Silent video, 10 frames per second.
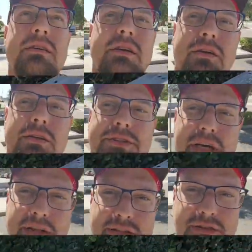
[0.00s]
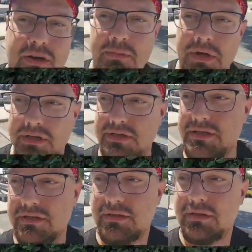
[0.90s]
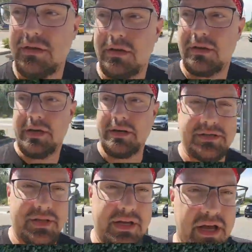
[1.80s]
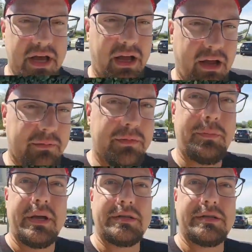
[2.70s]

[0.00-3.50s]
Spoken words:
can always check out the Starbucks. Here's the UPS